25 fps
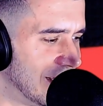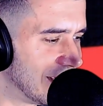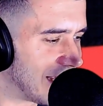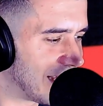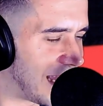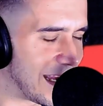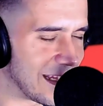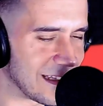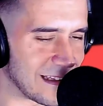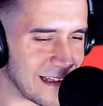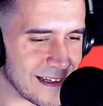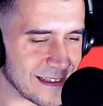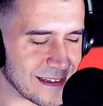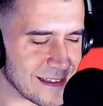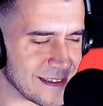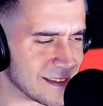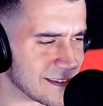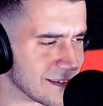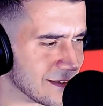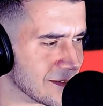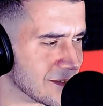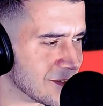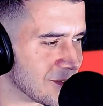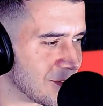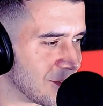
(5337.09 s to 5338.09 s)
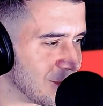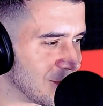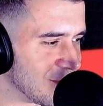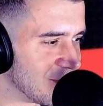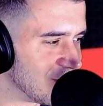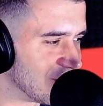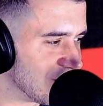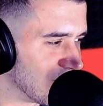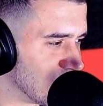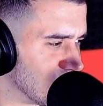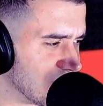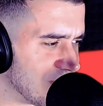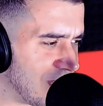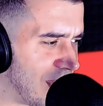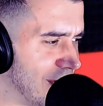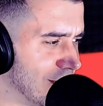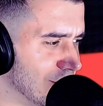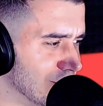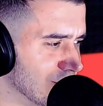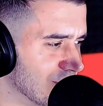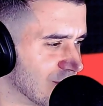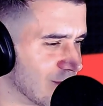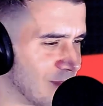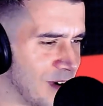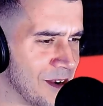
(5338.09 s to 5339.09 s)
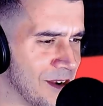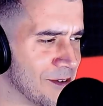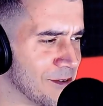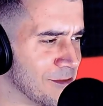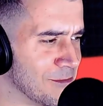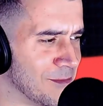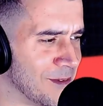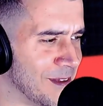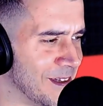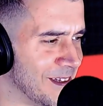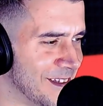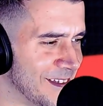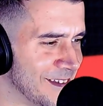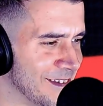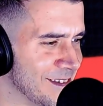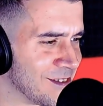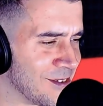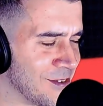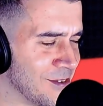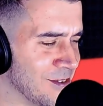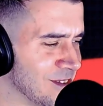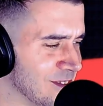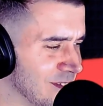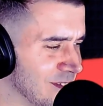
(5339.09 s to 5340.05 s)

I like listening to sometimes randomly. It's going to